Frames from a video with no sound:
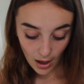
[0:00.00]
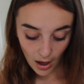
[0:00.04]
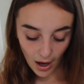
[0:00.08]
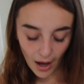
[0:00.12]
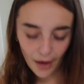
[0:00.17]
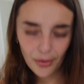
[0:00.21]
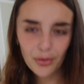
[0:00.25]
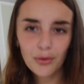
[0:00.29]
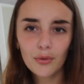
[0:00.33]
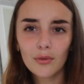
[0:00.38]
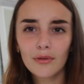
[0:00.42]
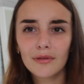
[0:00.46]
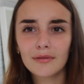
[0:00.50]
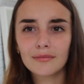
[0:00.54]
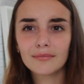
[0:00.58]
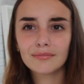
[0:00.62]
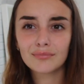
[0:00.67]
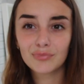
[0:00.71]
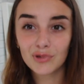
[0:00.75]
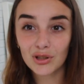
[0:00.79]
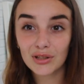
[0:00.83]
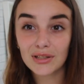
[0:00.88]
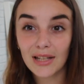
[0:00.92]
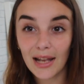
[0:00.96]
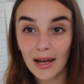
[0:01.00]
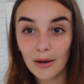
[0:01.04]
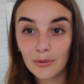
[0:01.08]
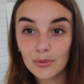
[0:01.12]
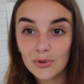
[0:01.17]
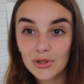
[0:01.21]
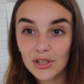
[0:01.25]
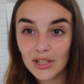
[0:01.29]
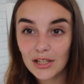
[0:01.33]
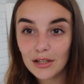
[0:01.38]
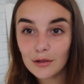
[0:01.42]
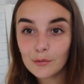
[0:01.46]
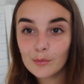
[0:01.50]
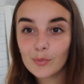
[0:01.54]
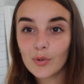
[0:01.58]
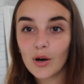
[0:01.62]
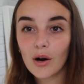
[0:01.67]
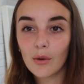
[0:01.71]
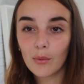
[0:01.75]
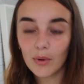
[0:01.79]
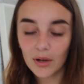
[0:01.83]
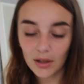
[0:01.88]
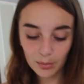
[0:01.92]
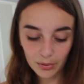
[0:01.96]
I thought just lounging,
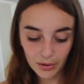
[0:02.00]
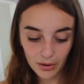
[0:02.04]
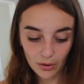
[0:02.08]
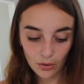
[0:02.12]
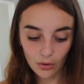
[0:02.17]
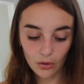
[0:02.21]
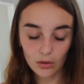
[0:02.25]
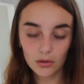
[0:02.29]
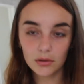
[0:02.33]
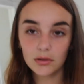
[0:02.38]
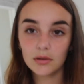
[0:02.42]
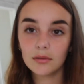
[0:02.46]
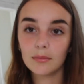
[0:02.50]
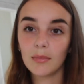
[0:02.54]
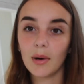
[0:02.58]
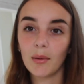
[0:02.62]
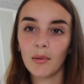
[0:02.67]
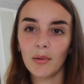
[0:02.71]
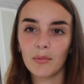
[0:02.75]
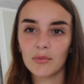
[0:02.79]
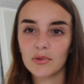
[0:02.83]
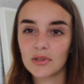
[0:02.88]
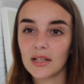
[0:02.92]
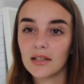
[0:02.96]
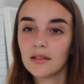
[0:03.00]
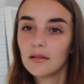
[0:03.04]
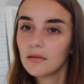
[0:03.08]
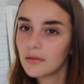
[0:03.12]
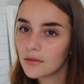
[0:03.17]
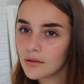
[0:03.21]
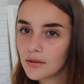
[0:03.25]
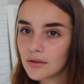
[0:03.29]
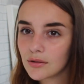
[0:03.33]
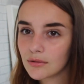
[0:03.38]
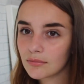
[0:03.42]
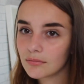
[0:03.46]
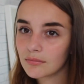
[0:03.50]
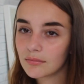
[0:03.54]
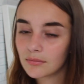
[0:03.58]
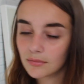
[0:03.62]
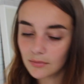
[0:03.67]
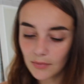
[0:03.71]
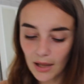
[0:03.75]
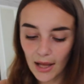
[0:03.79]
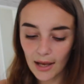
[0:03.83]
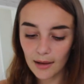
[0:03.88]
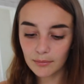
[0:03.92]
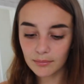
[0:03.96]
but when I put it on, my mom was like, oh, you
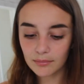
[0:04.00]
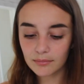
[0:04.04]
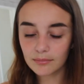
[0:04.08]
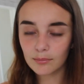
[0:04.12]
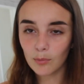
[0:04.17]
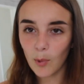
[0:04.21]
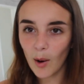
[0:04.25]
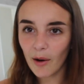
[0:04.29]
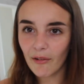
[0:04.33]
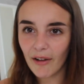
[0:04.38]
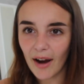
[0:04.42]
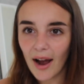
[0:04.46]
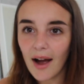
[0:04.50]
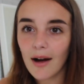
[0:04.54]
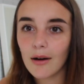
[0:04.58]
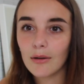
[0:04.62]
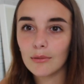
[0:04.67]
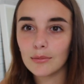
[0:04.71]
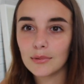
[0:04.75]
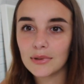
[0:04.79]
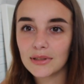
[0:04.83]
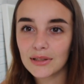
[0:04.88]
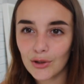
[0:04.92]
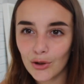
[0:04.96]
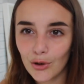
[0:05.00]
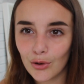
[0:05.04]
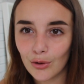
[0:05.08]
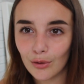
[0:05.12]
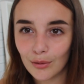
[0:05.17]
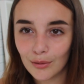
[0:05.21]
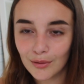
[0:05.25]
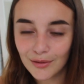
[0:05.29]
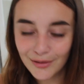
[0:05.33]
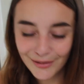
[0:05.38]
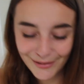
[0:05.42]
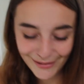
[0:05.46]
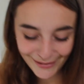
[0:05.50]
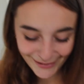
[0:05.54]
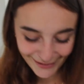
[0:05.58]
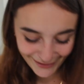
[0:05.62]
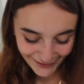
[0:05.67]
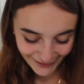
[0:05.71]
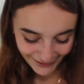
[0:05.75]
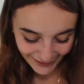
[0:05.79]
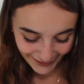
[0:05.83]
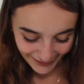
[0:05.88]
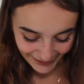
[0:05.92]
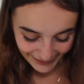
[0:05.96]
like wear it out, it's cute.
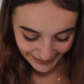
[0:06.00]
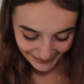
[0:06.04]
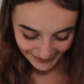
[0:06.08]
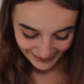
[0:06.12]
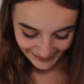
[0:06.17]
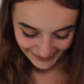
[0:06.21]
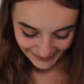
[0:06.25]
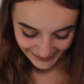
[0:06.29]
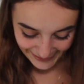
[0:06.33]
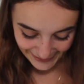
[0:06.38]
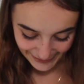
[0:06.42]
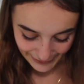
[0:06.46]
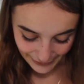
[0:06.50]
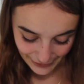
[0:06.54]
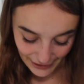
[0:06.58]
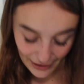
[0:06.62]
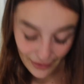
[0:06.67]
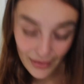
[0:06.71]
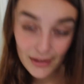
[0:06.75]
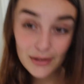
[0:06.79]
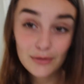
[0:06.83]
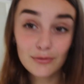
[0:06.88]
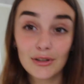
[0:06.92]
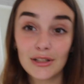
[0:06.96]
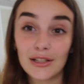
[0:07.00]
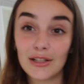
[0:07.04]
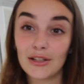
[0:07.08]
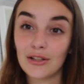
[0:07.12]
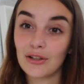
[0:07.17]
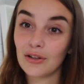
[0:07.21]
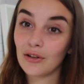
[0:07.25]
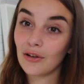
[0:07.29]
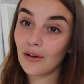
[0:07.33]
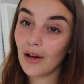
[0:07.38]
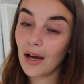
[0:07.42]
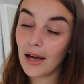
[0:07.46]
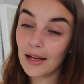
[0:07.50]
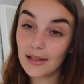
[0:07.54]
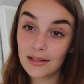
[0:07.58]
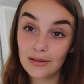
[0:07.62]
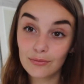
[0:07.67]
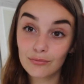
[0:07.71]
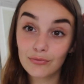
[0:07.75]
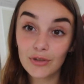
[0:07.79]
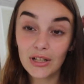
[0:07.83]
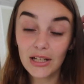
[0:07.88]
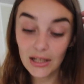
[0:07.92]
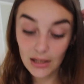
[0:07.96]
So yeah, that's really cute. It's
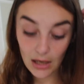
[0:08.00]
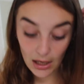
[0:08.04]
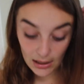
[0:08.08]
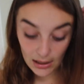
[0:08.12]
really